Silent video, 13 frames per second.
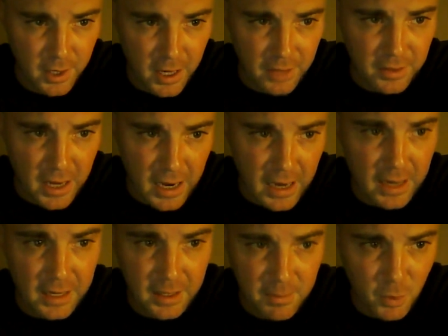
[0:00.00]
and that
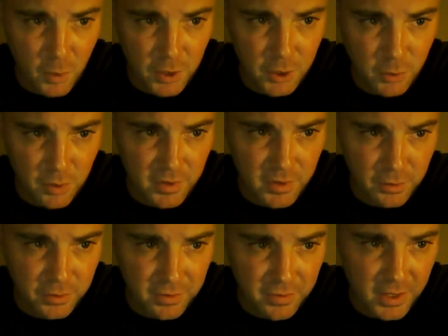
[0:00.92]
I am the one who
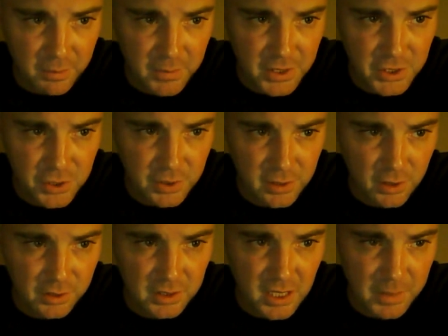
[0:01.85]
revealed the fucking
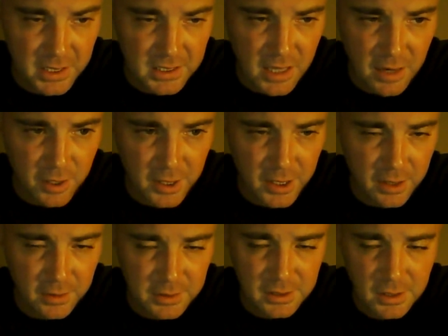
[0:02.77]
mystery on top of his hierarchy
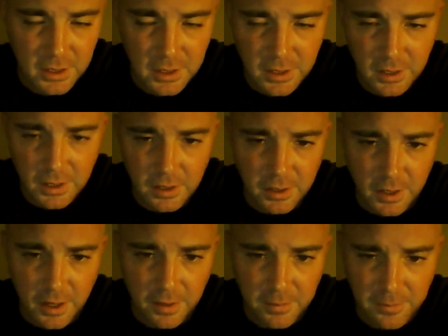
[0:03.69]
hoax.
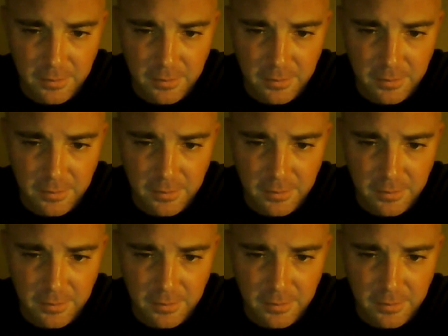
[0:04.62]
Yeah.